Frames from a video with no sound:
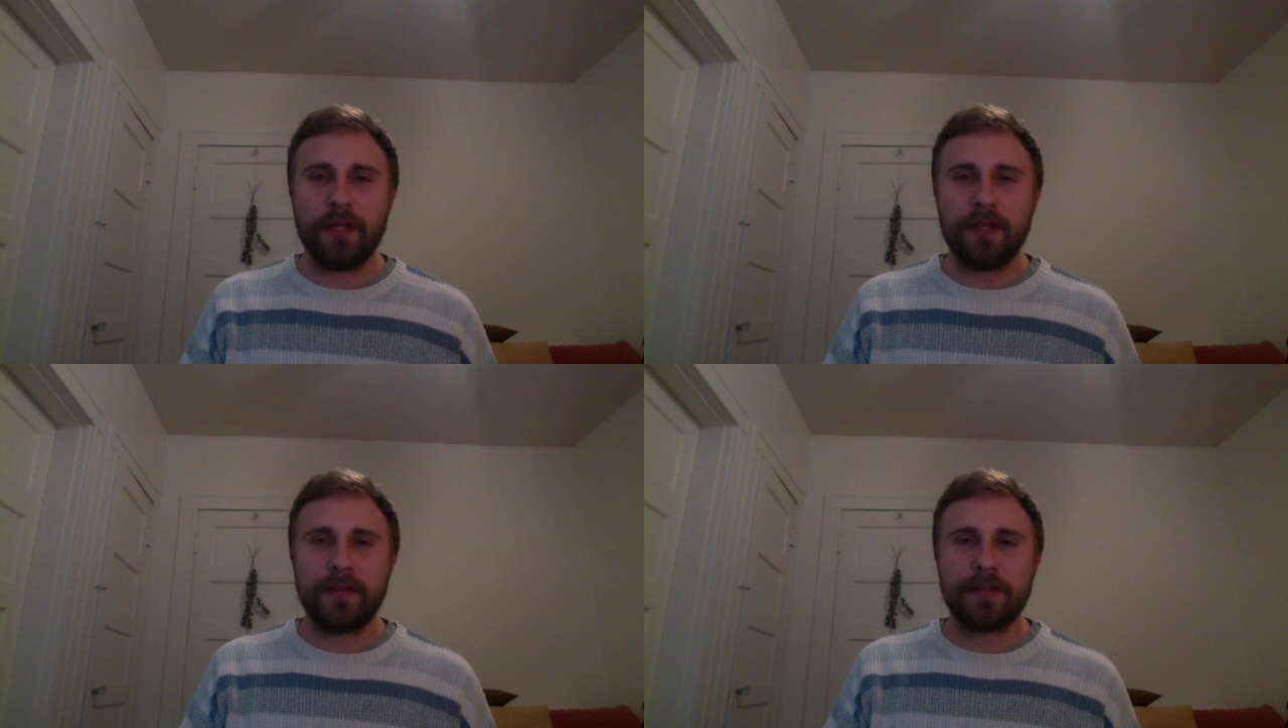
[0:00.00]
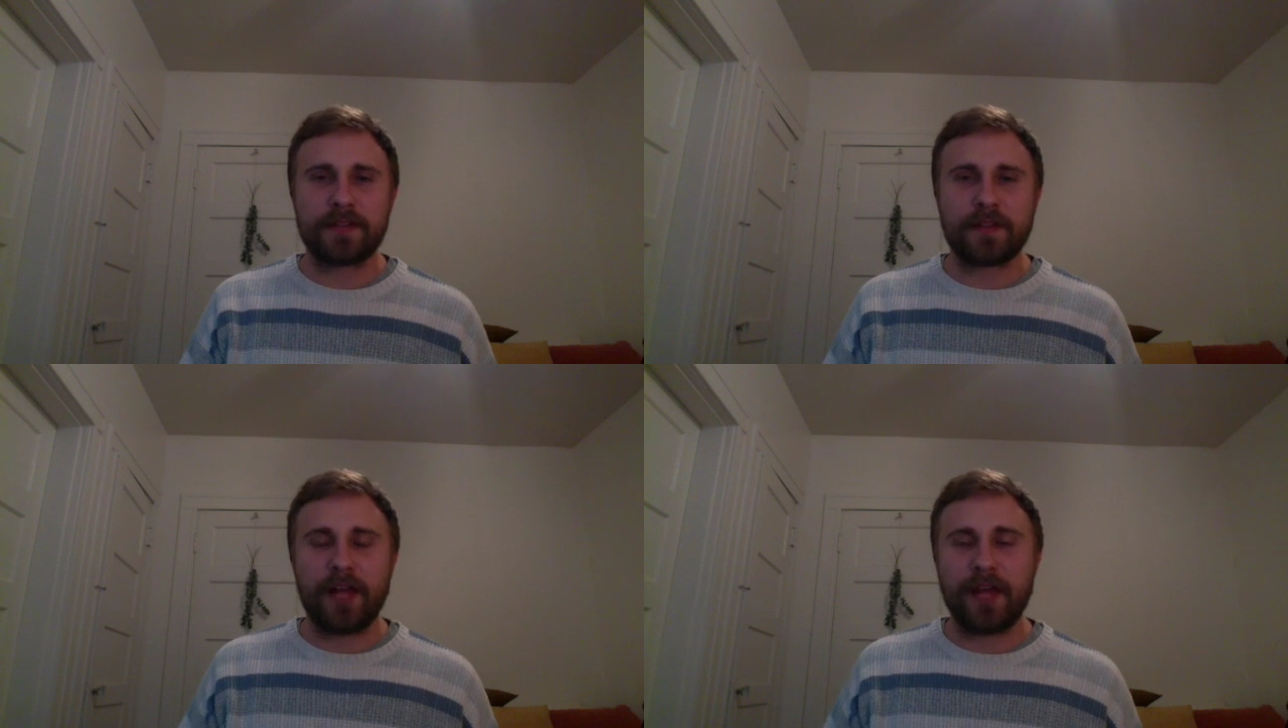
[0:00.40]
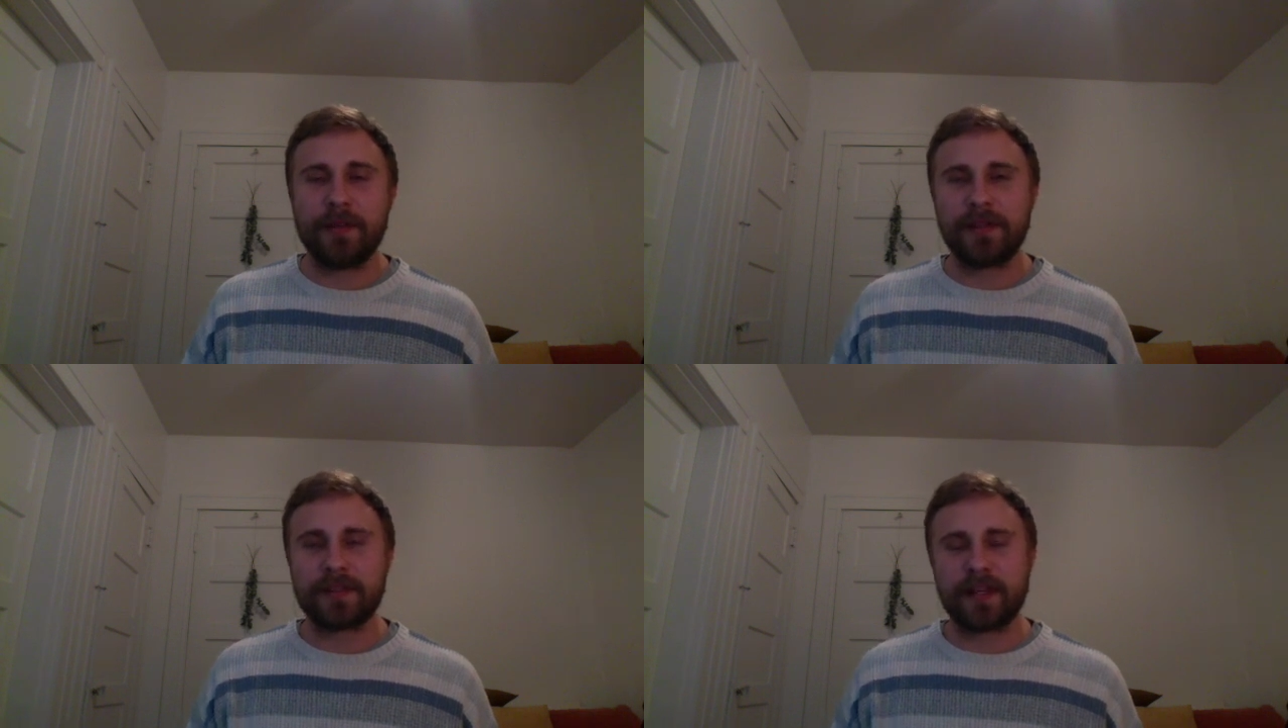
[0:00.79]
in this
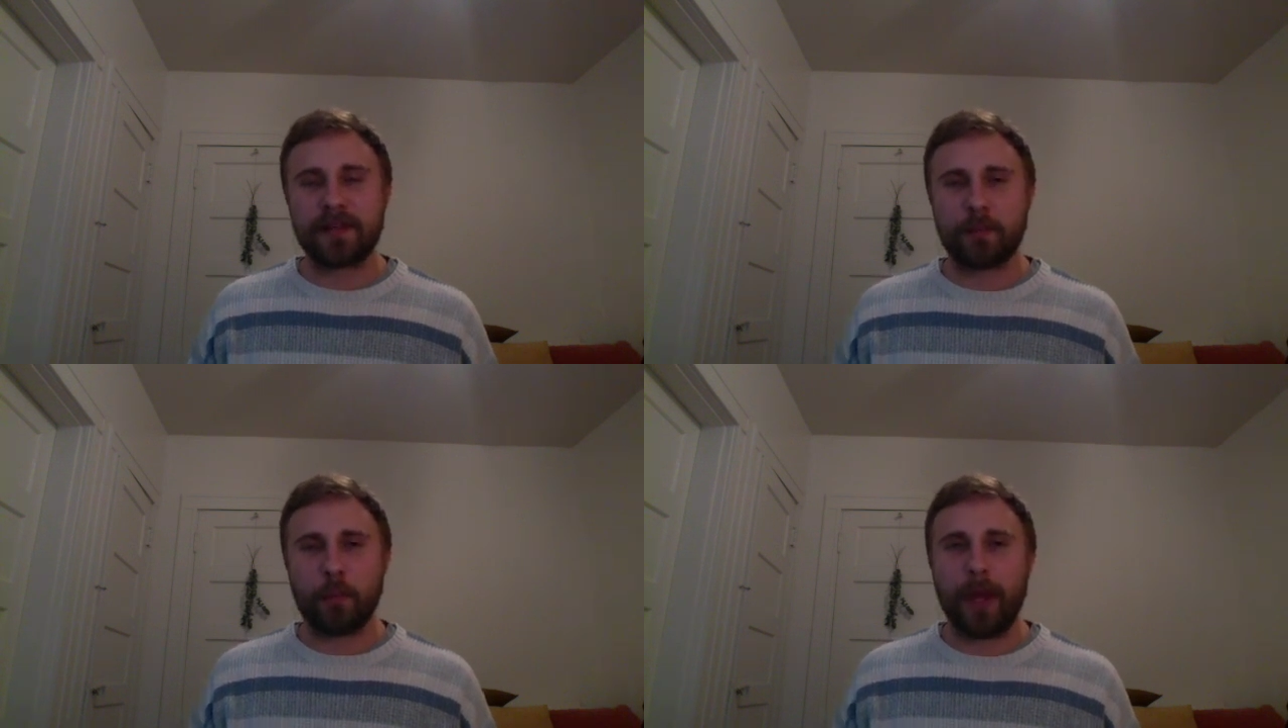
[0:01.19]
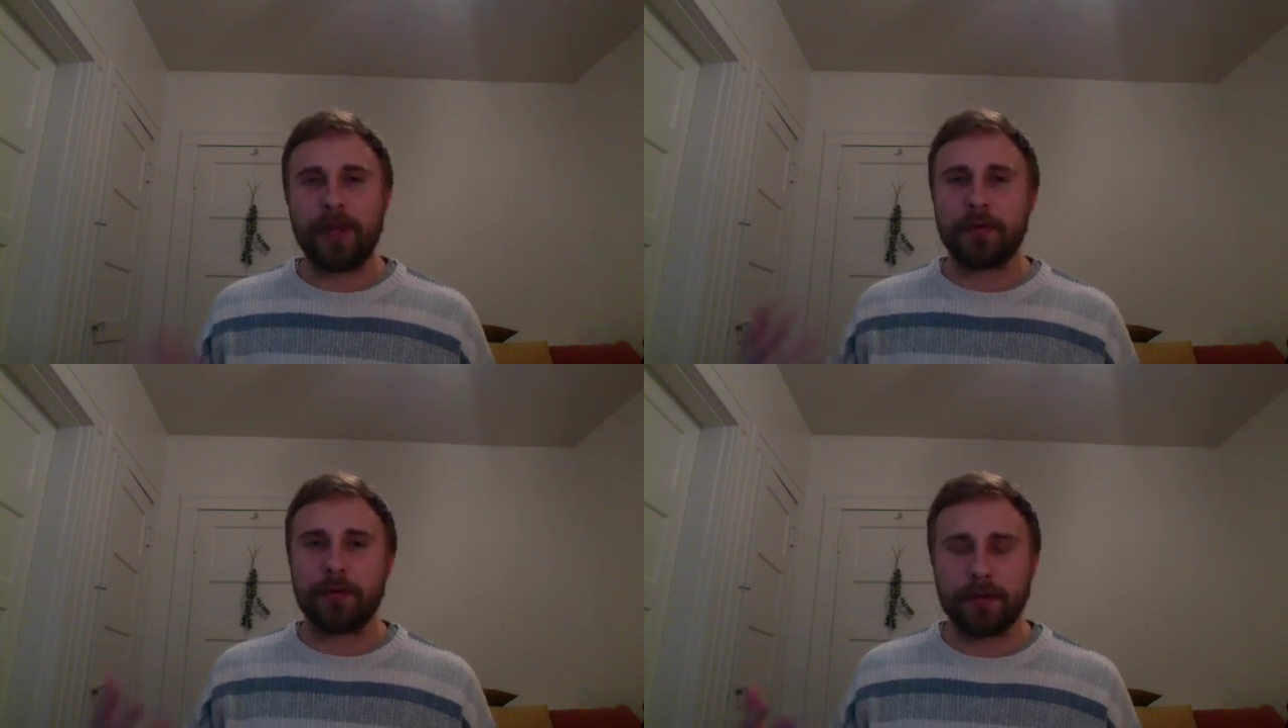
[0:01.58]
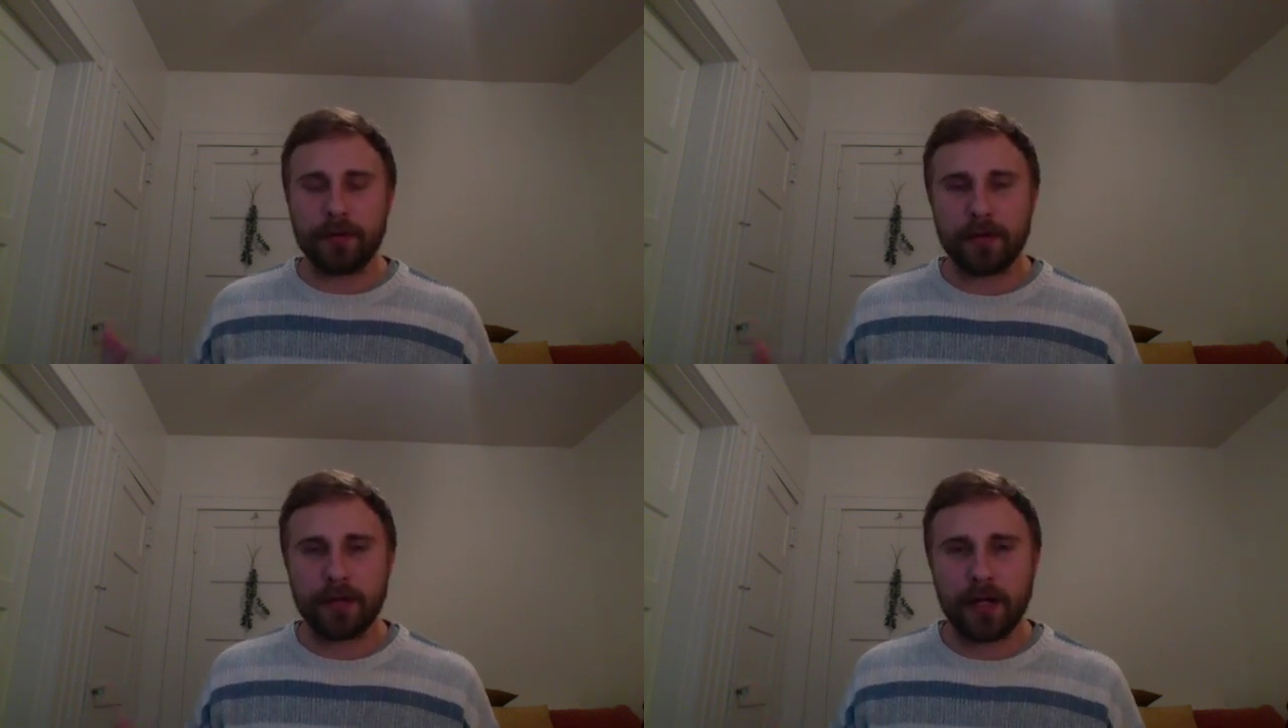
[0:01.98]
climate that's kind of wetter
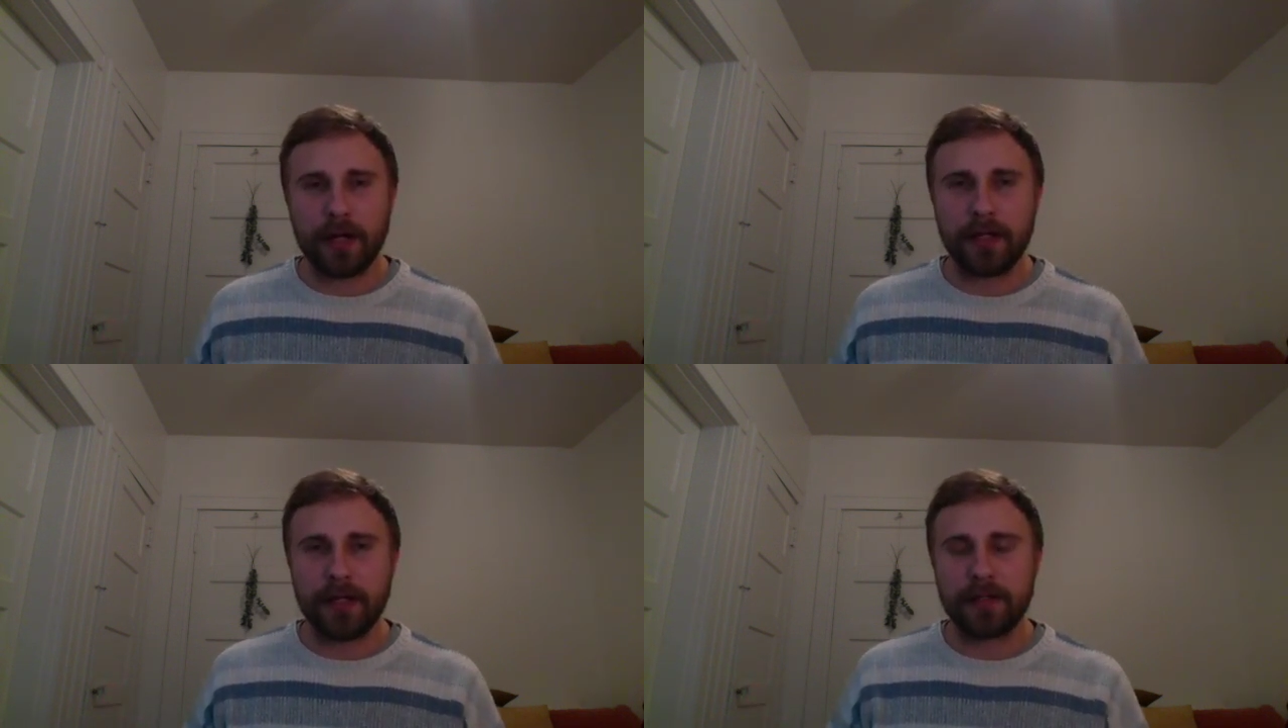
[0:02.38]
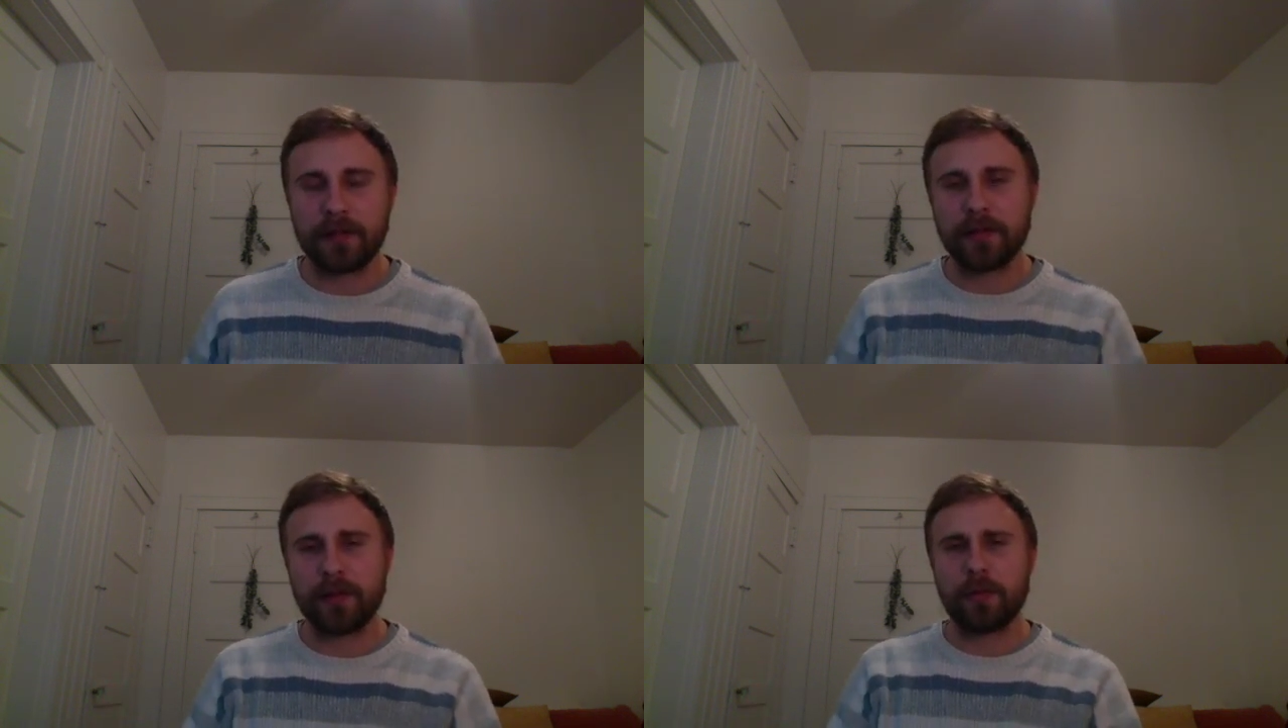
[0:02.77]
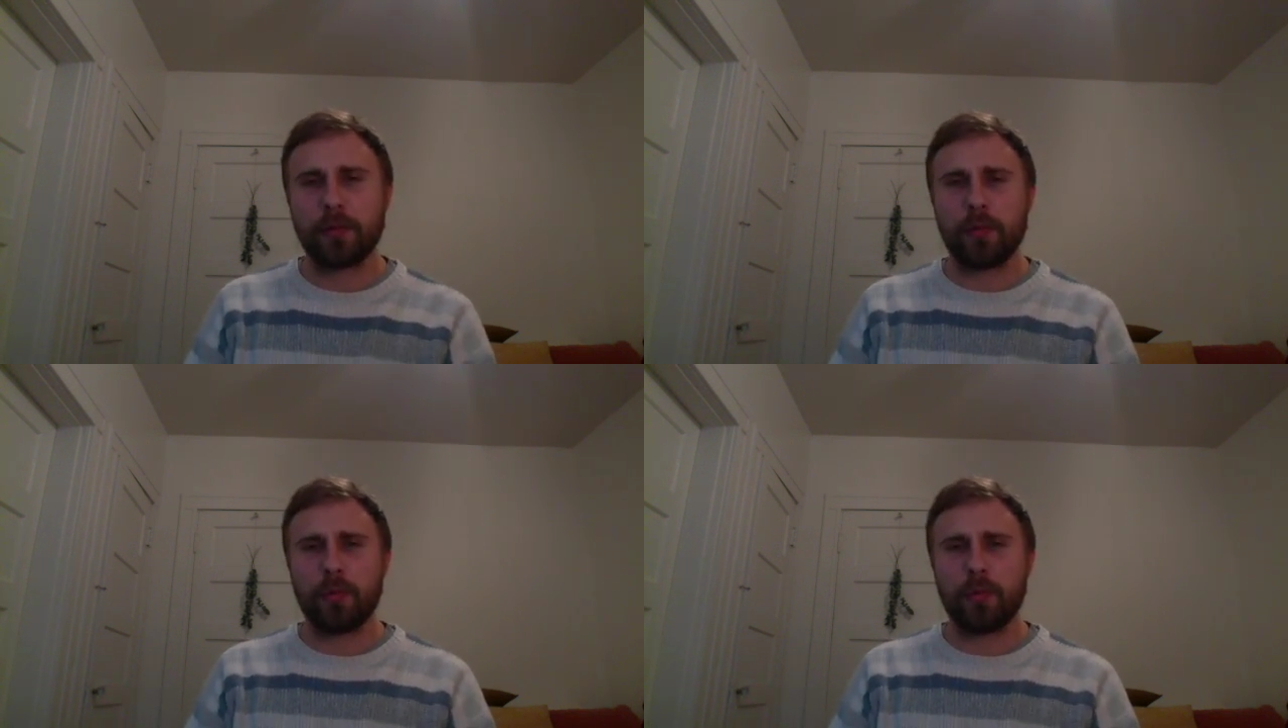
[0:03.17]
and a little.